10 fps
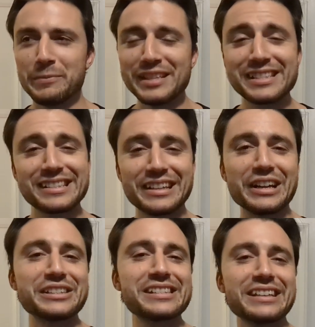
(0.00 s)
This is an
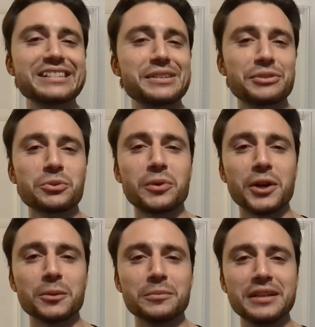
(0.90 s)
unscientific
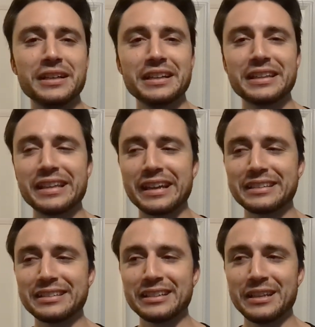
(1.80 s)
realm
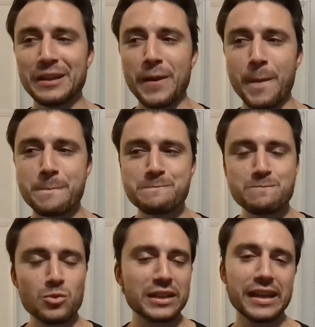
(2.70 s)
that
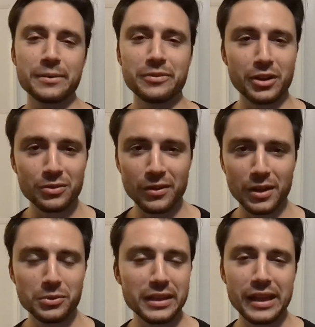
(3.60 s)
we can't
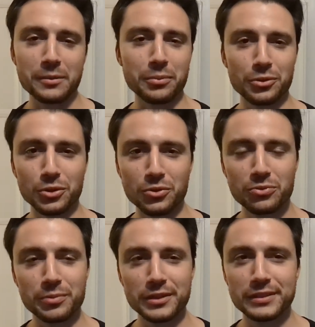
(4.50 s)
verify, we can't
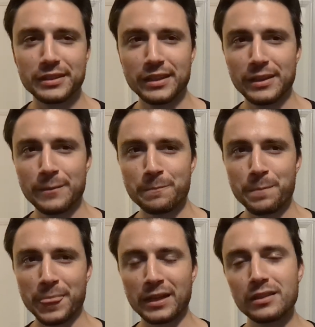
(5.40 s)
prove, but
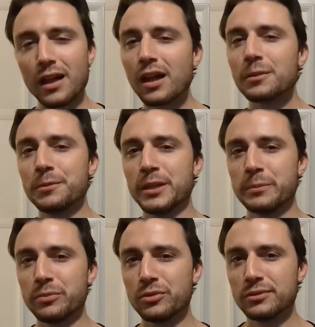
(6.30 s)
a lot of
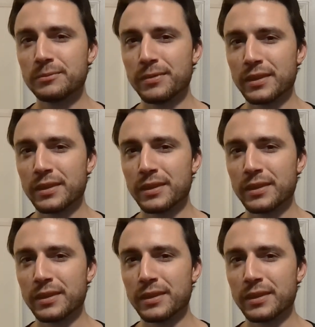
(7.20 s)
people